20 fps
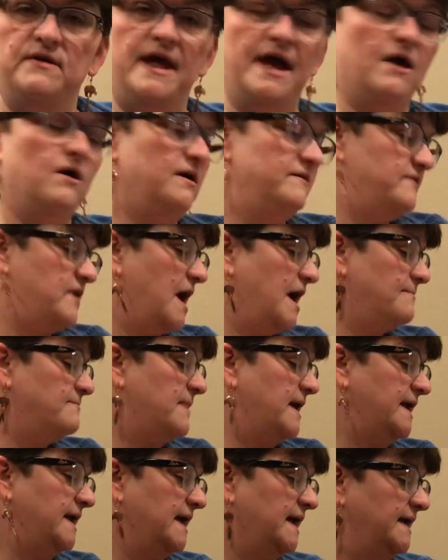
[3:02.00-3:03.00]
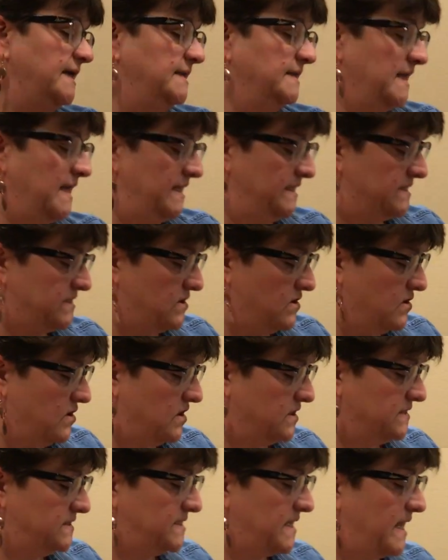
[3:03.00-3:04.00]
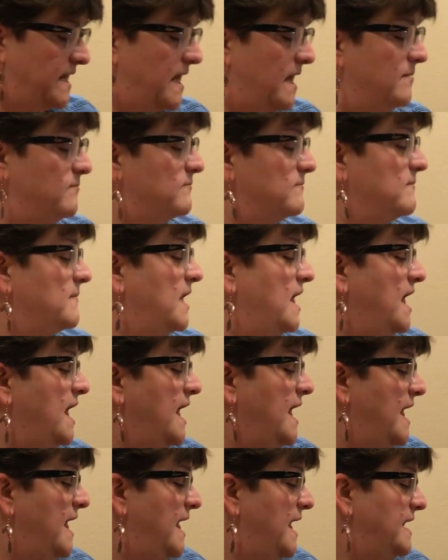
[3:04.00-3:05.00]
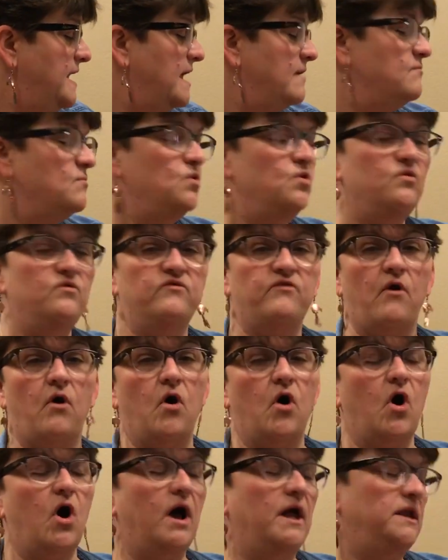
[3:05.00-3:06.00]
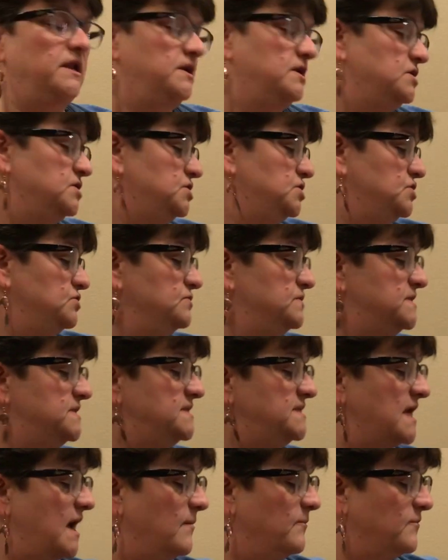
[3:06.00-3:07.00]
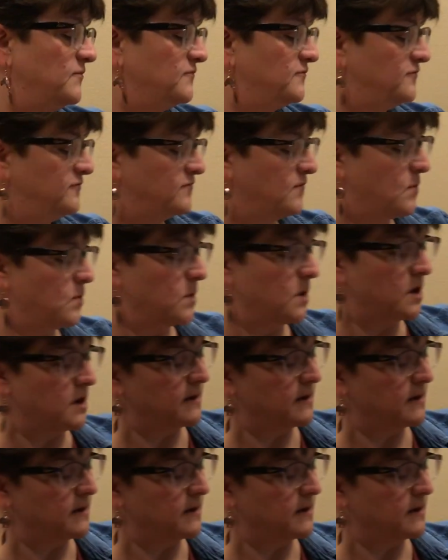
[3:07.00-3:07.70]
now I've got my guidelines all set up, and I move on to step 4.